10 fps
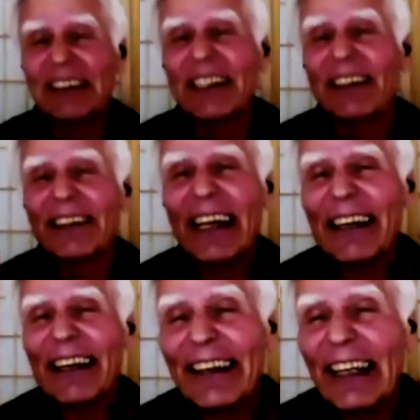Their
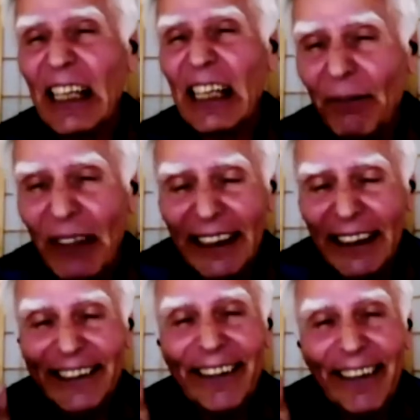team
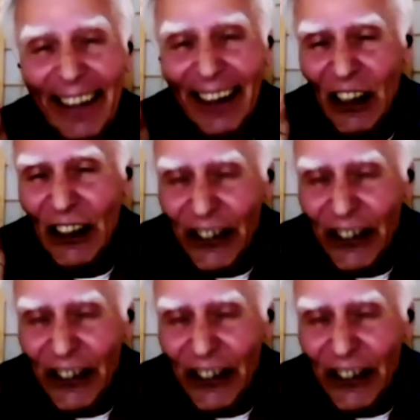is those